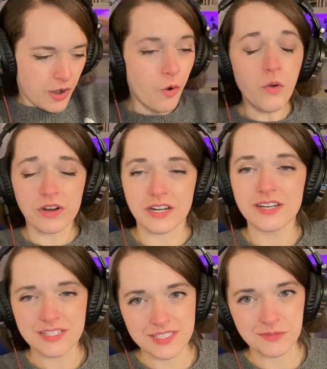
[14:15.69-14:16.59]

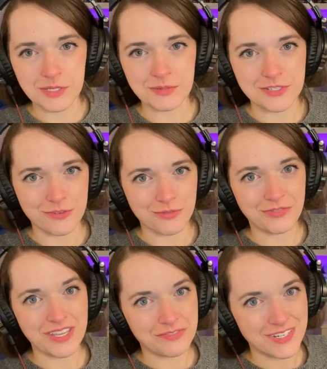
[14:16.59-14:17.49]
Or tell me about your
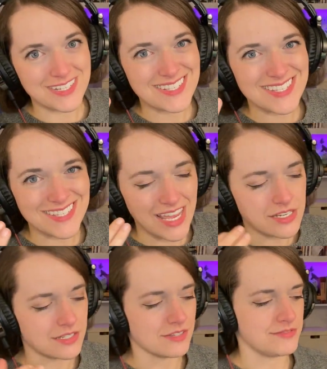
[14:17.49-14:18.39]
favorite set
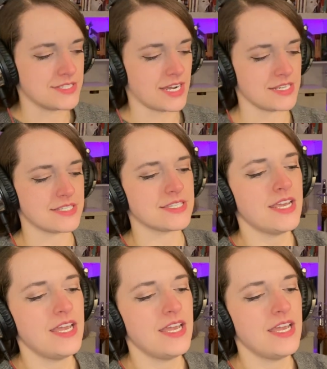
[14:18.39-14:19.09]
of dice.